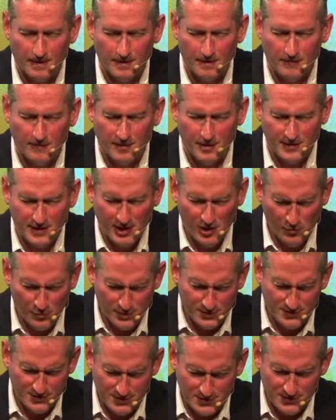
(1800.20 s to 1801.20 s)
Father, help
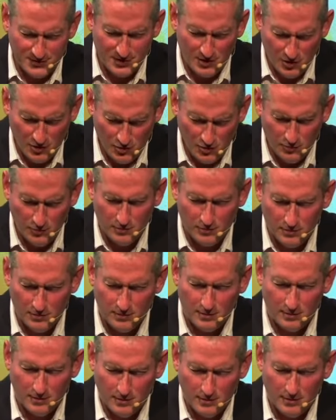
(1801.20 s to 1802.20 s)
us to so
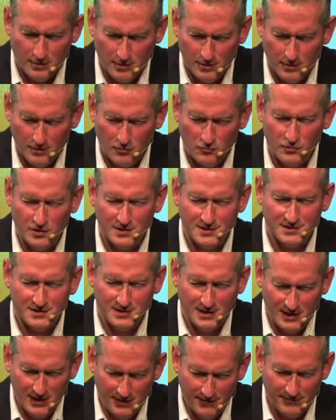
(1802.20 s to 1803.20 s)

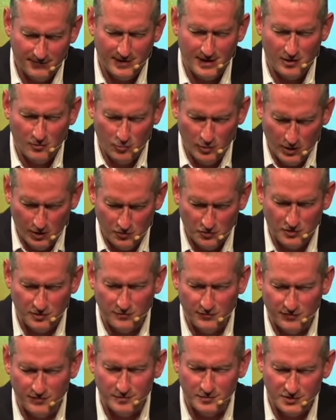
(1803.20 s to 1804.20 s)
receive that
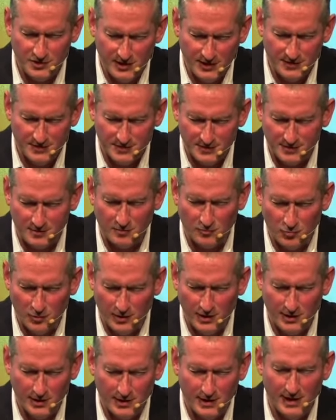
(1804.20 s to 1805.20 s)
welcome from Jesus that
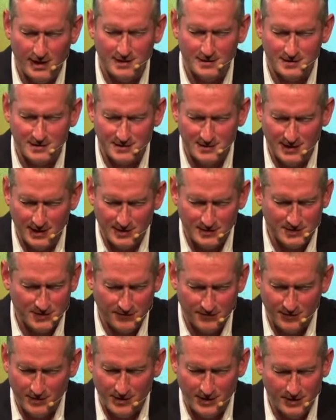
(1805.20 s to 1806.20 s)
we
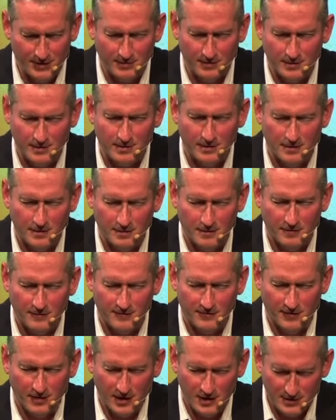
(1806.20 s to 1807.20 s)
instinctively
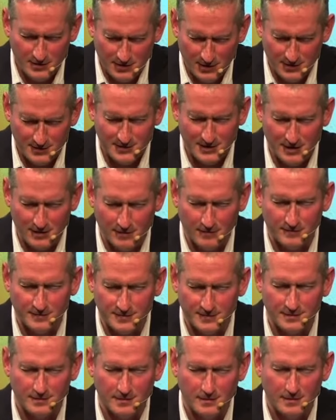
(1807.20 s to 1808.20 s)
find
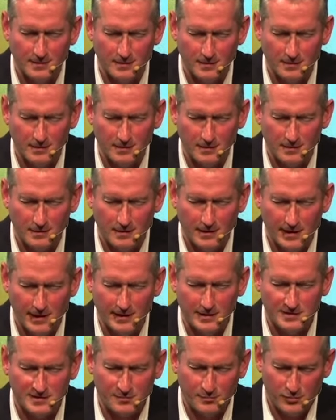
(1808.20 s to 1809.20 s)
ourselves
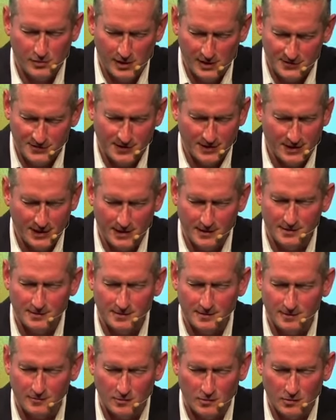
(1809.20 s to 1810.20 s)
expressing
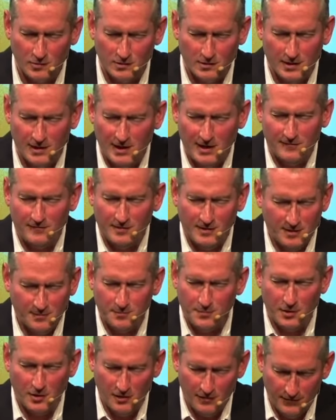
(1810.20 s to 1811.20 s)
it, even
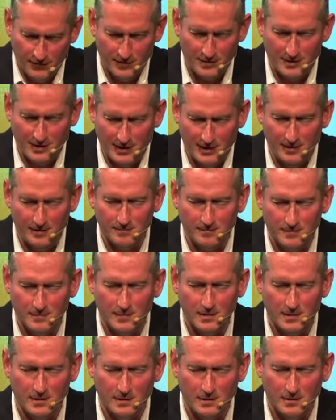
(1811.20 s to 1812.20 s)
imperfectly,
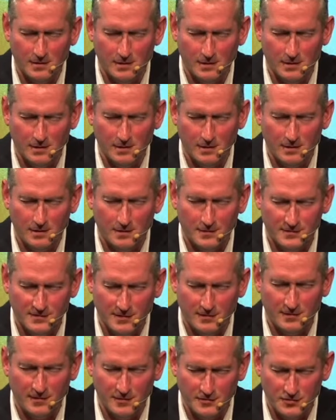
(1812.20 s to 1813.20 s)

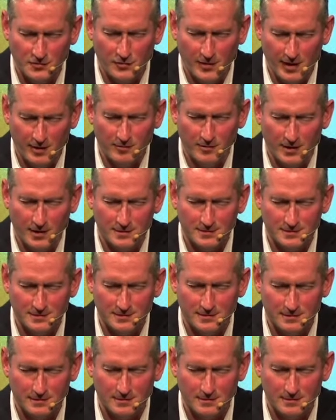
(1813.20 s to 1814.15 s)
to those around us.